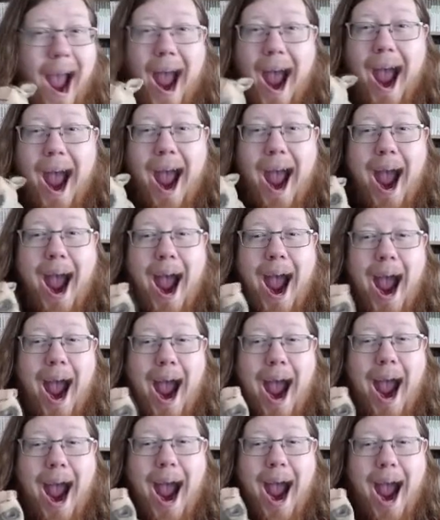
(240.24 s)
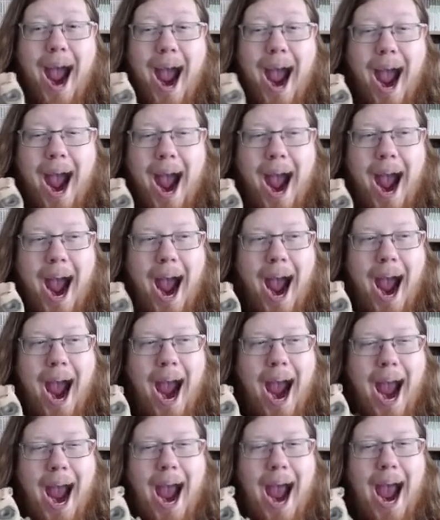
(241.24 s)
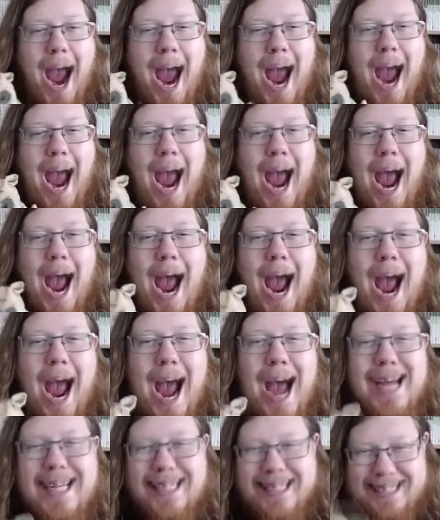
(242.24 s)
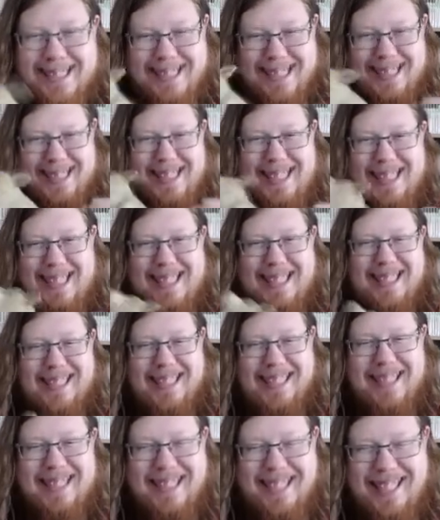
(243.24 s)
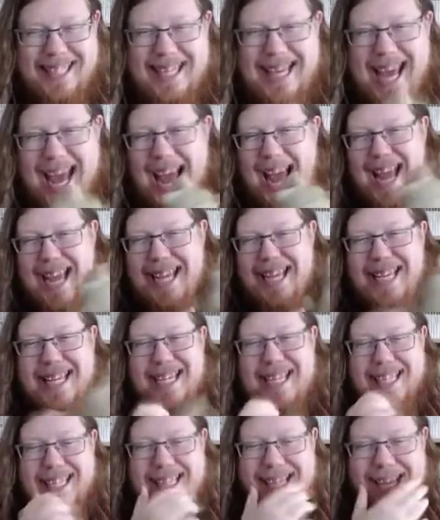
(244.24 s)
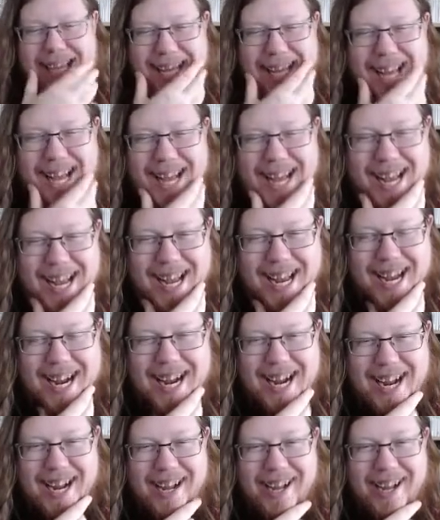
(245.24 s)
(silence)